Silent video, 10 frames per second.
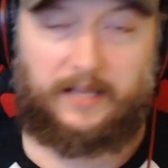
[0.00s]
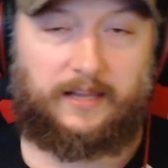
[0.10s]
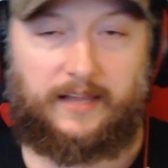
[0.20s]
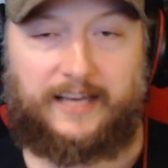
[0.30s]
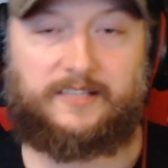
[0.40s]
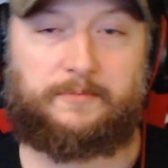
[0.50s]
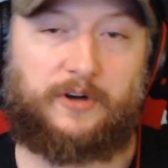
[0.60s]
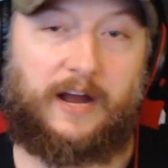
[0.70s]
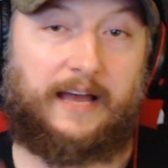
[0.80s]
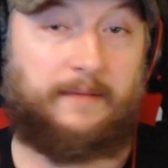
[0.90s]
like and
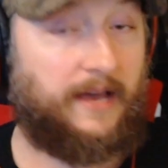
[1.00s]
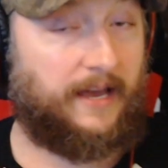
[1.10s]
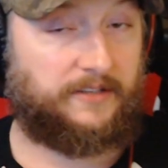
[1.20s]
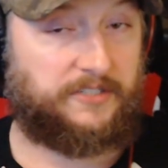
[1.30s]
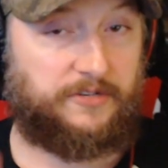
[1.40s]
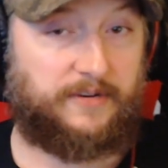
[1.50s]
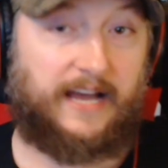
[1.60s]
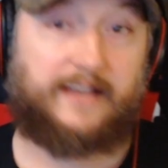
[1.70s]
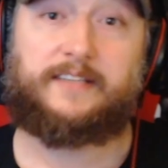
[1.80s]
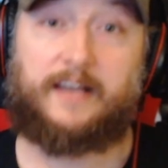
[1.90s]
subscribe, and I'll see you
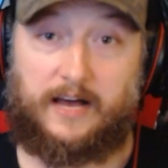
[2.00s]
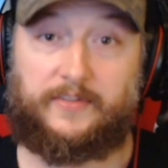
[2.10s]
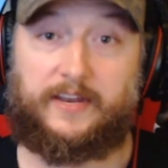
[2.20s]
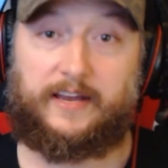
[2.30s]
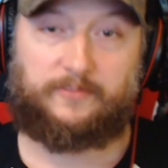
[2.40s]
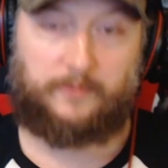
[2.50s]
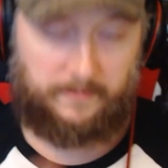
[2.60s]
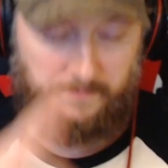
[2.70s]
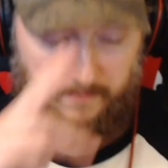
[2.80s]
guys on the next one.